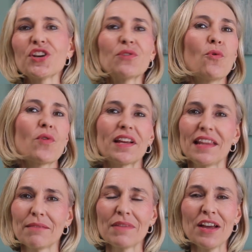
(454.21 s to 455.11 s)
can walk in
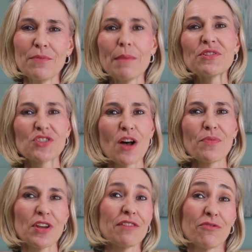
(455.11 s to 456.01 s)
them. Remember
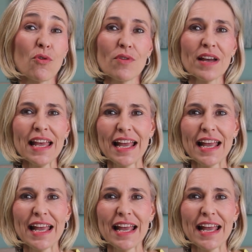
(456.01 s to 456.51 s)
Psalm 34?